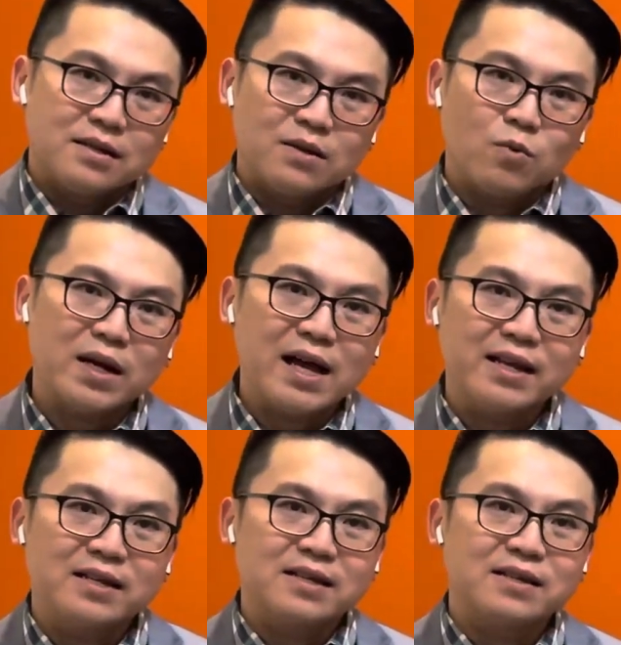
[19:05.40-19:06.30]
One
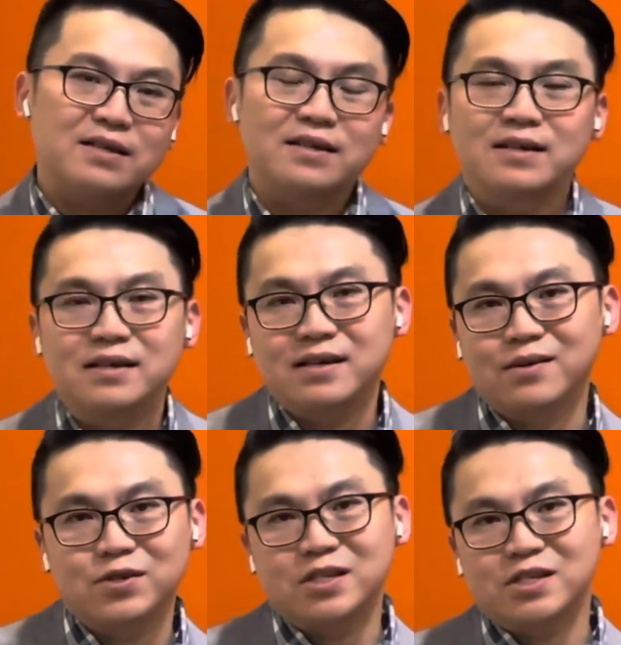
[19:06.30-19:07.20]
night, I
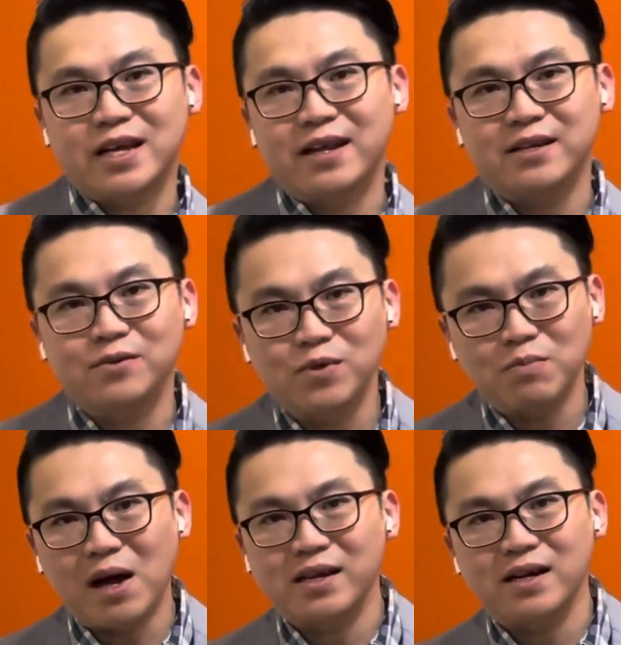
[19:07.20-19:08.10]
was chatting with
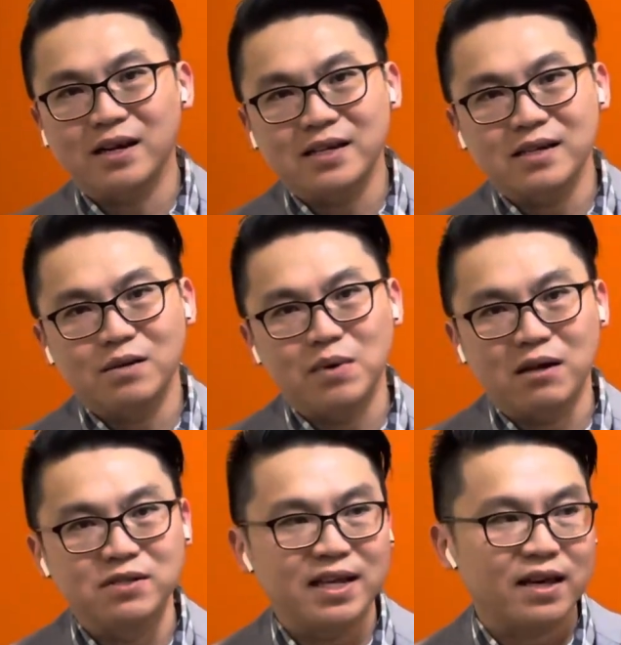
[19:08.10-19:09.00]
Micah
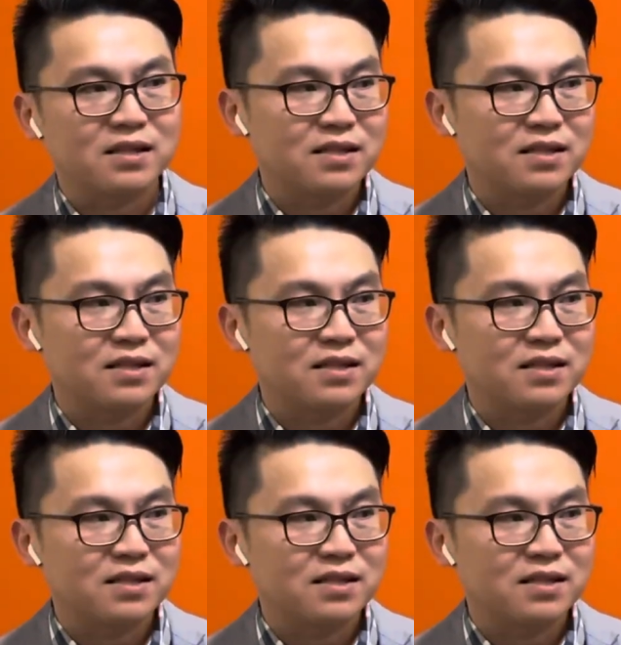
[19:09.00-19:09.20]
about death.